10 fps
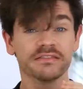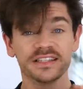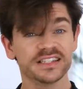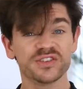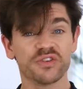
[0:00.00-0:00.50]

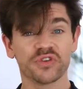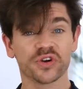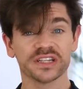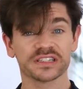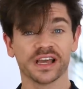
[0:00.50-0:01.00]
this is not
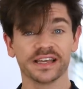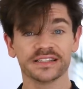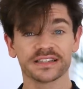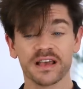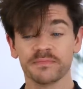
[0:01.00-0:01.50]
rocket
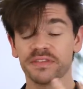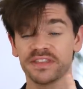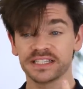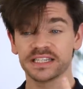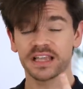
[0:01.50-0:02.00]
science,
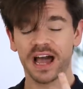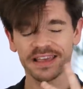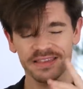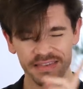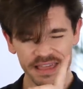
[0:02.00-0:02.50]
but this is,
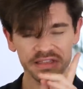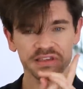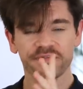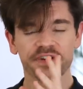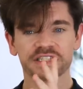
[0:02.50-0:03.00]
I think,
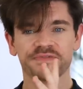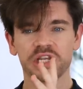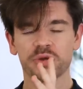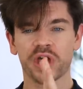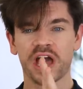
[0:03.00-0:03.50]
the first
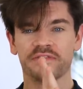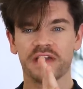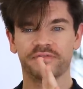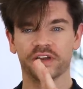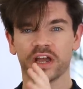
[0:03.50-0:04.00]
video that I've
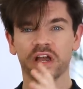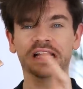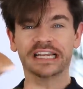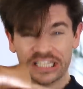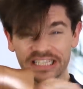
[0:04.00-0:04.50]
ever
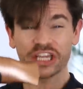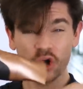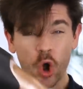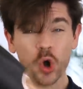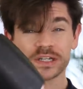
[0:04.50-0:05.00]
like
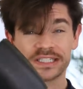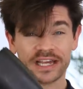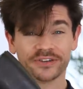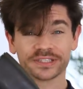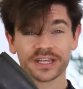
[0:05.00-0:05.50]

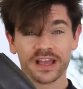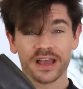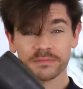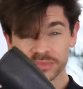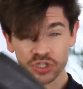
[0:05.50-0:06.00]
cocktailed
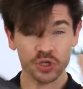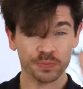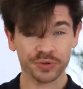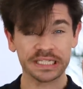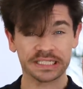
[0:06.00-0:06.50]

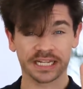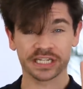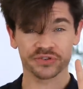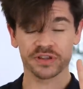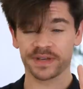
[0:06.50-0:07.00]
two
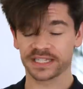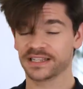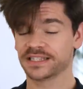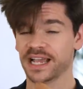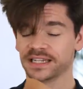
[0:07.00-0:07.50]
pre-styling treatments.
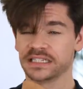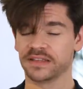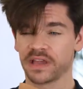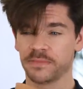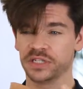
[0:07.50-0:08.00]
And this is actually
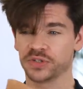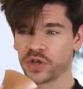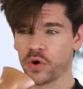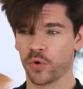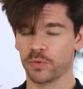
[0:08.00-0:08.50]
something I've been
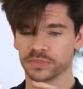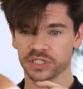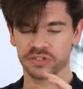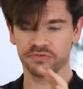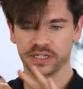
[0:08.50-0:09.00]
doing at home,
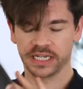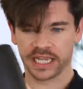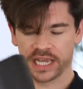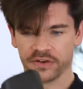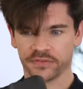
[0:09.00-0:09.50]
just to really
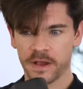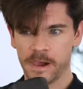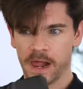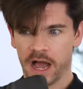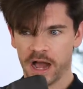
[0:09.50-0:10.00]
kind of
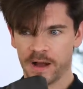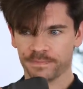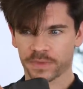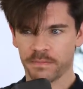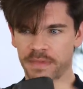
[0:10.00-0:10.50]

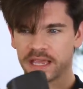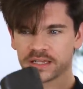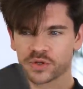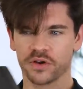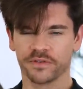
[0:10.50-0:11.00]

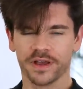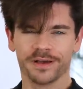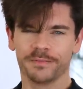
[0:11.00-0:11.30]
make a sort of